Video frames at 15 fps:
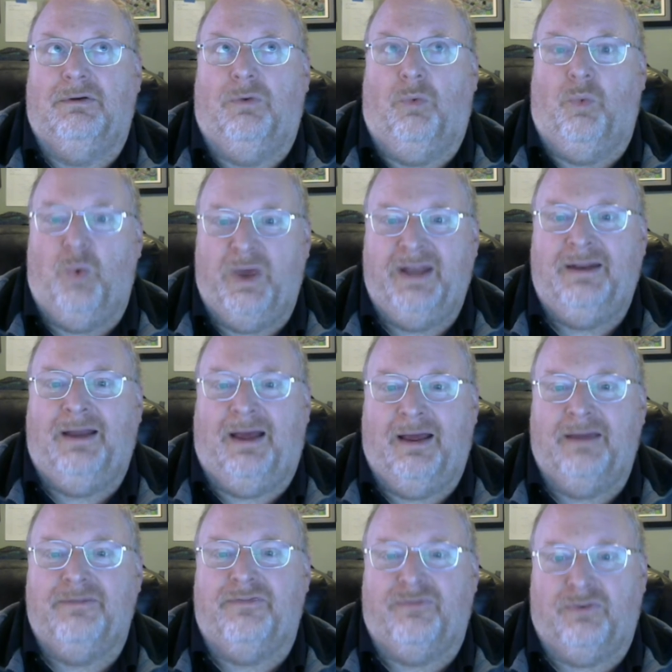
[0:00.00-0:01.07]
when
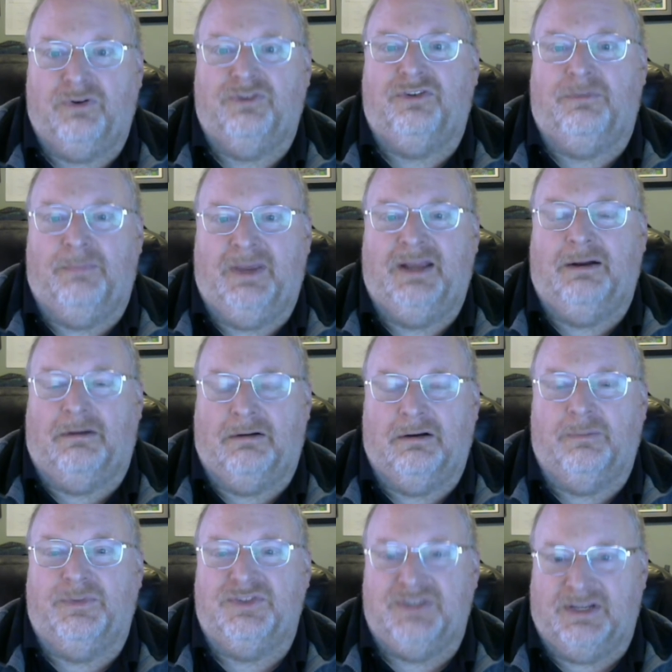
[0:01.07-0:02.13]
I first made
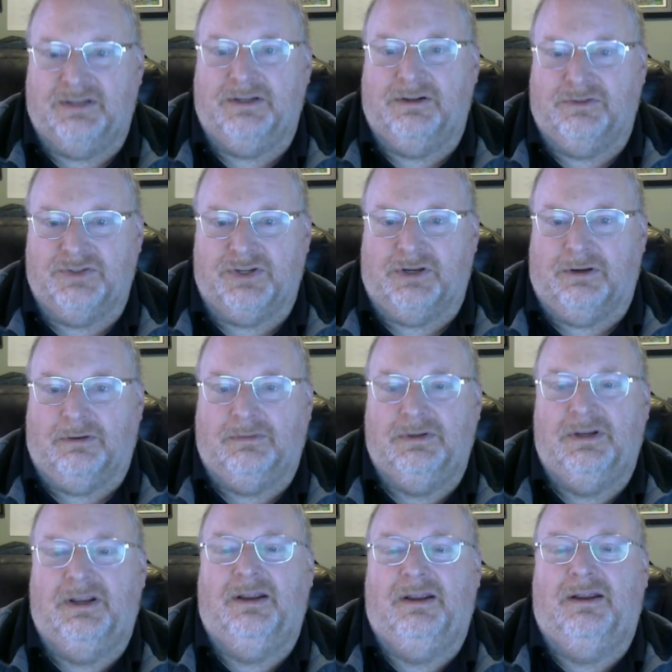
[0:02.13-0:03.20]
Artemis 10 years ago,
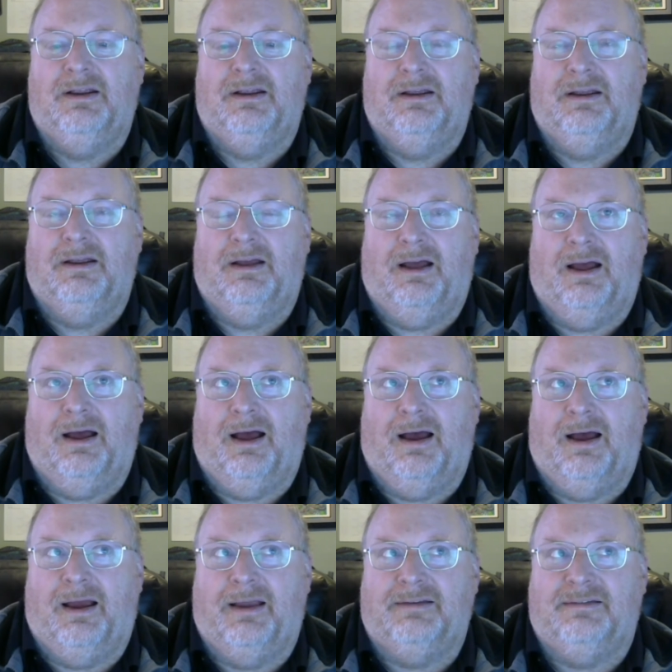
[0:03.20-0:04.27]

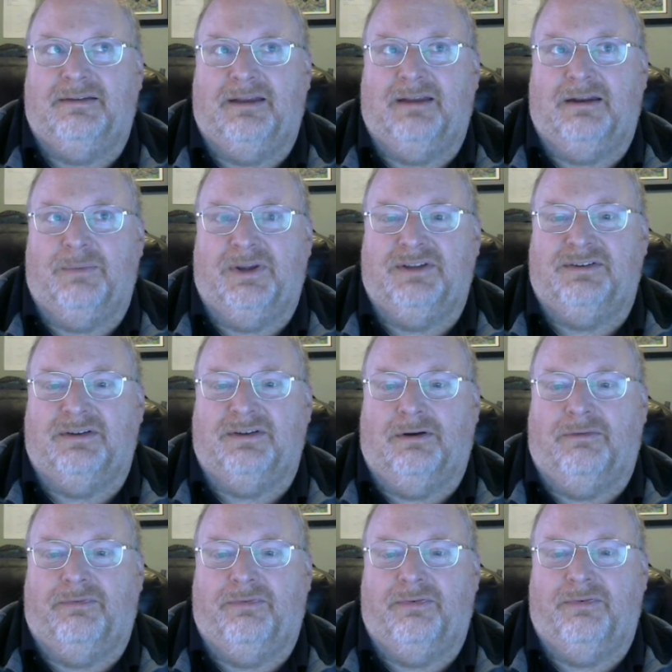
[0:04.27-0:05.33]
I said to
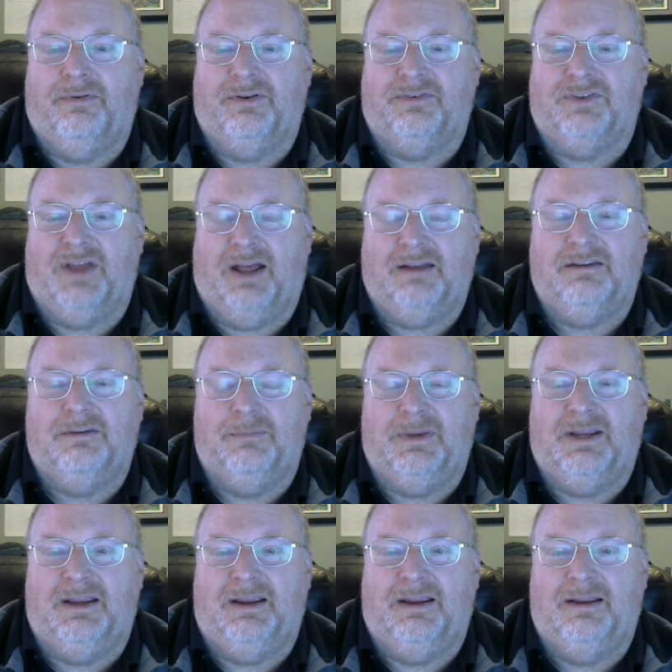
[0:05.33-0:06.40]
myself, there's got to
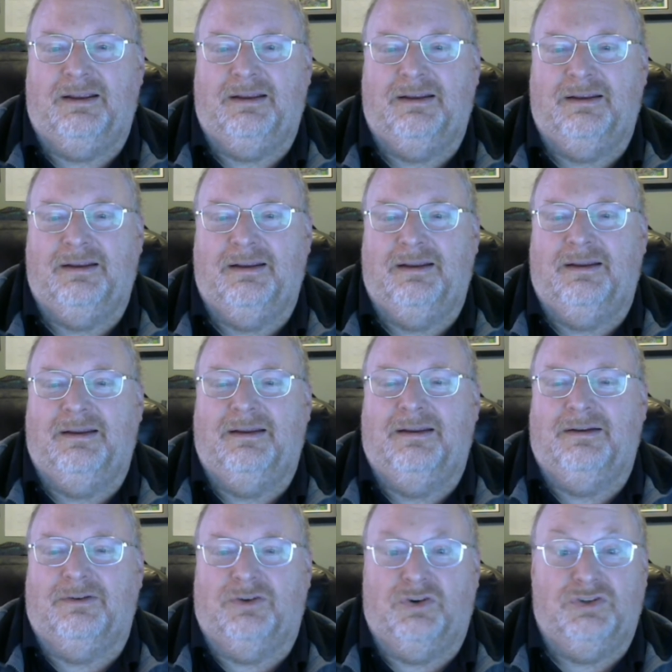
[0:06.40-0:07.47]
be
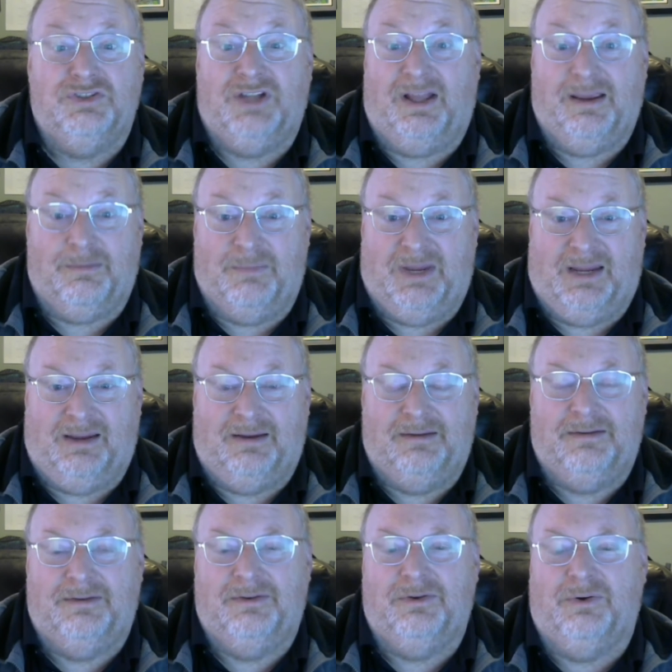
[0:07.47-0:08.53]
nerds like me
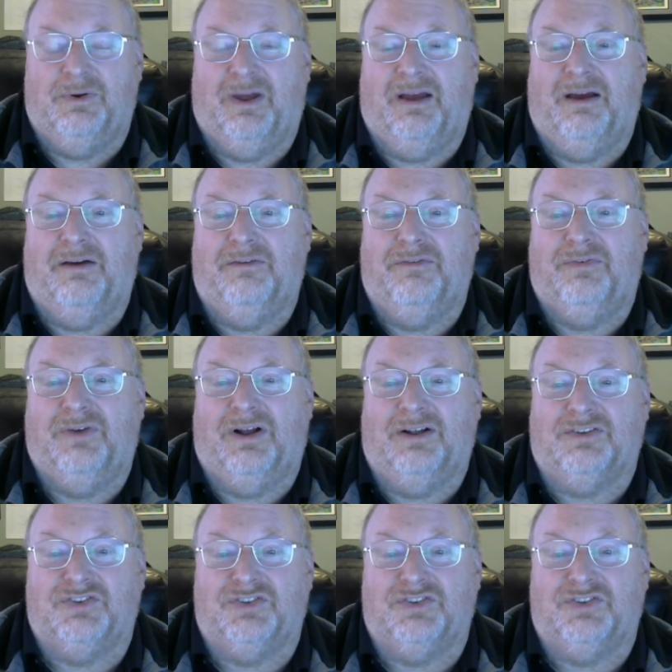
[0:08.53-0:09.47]
who have a